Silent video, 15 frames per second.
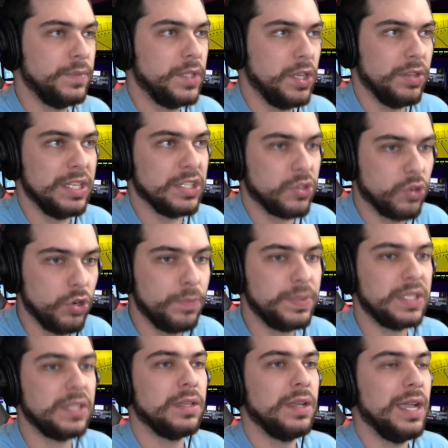till these
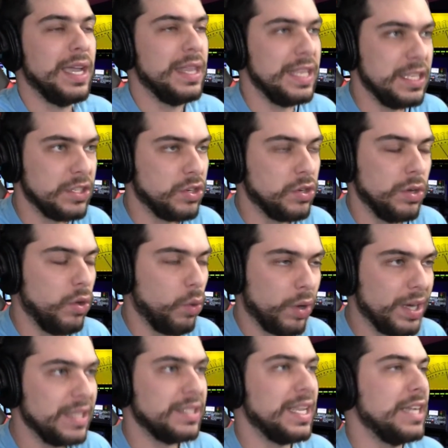groups and these
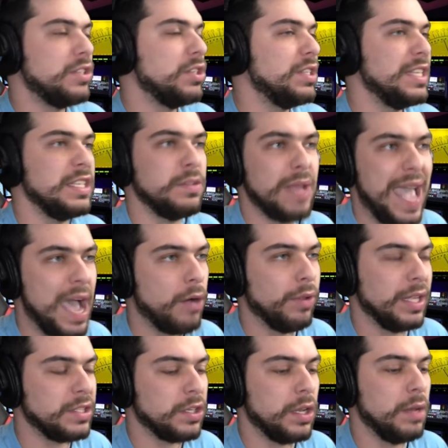organizations, these
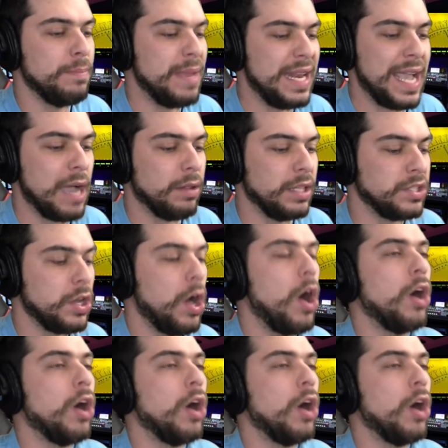outlets, media outlets,